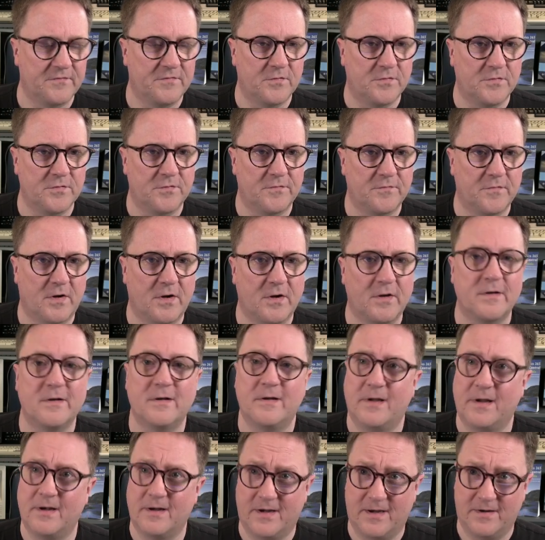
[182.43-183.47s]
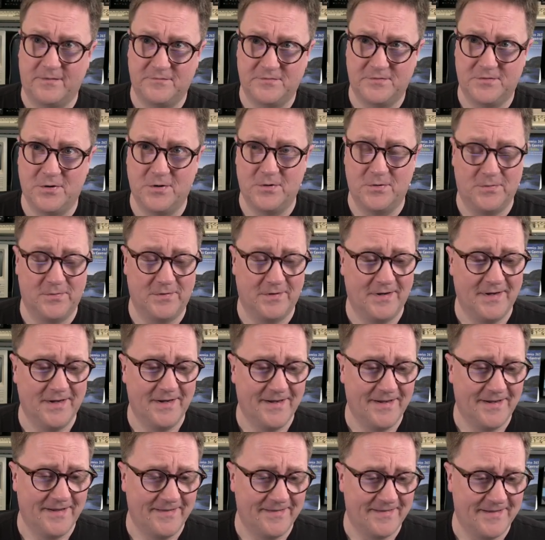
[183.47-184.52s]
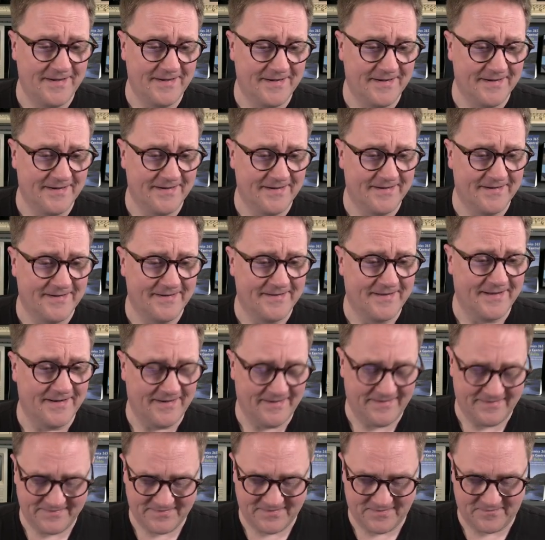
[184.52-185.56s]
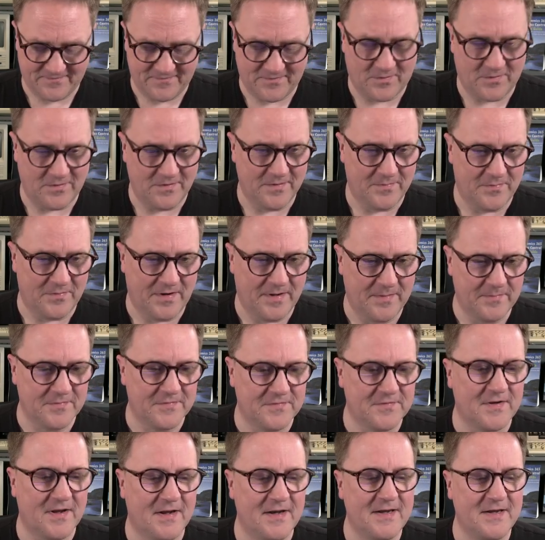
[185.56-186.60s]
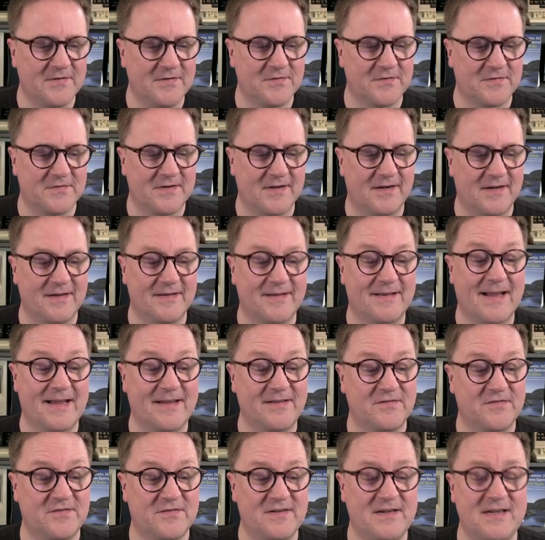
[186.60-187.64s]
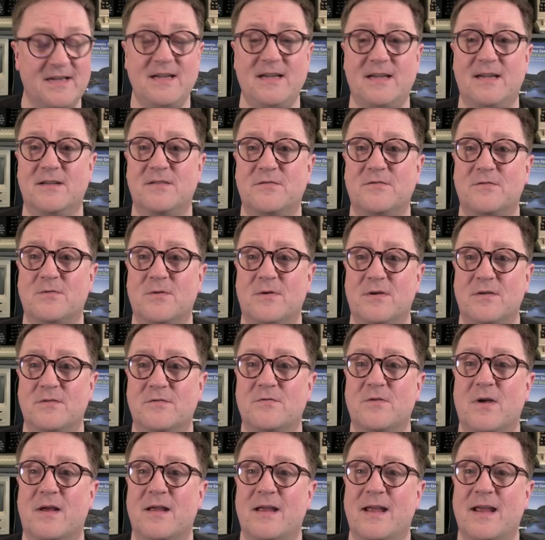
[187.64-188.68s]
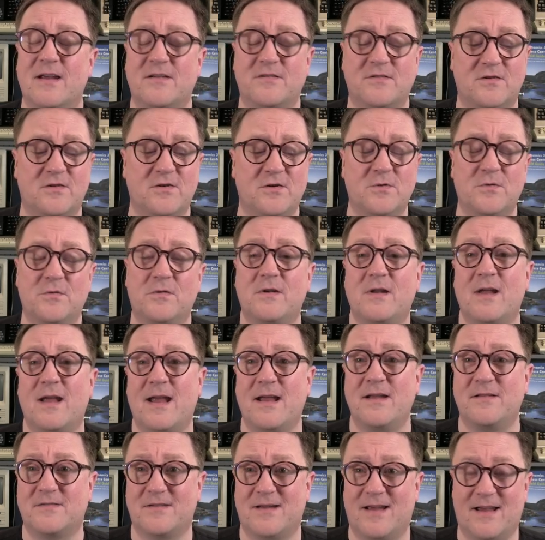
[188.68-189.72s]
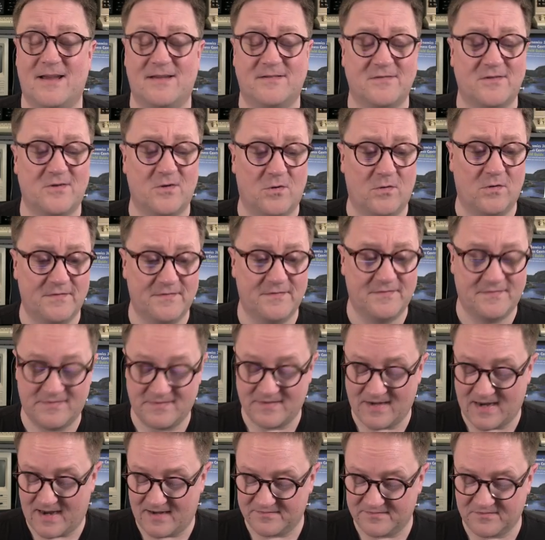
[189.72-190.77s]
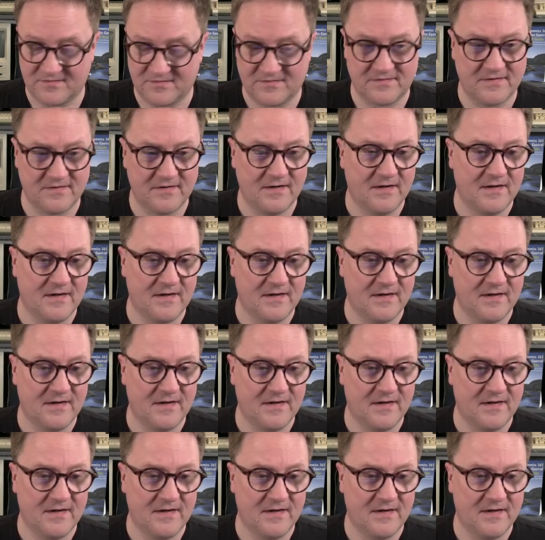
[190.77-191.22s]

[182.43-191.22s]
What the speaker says: you do wrong, it gives you the list of all the parameters. I need to tell a dash T to execute a task called tasks.